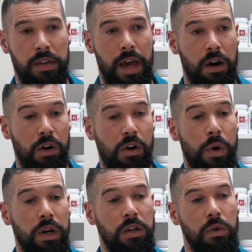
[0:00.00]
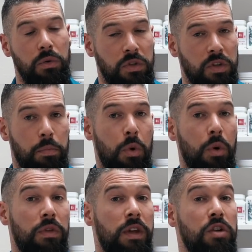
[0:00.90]
that are going to
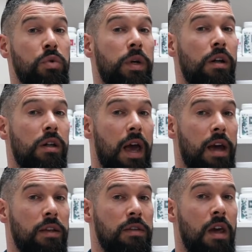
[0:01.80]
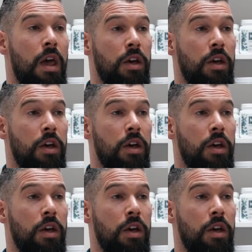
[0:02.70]
support the adrenal glands.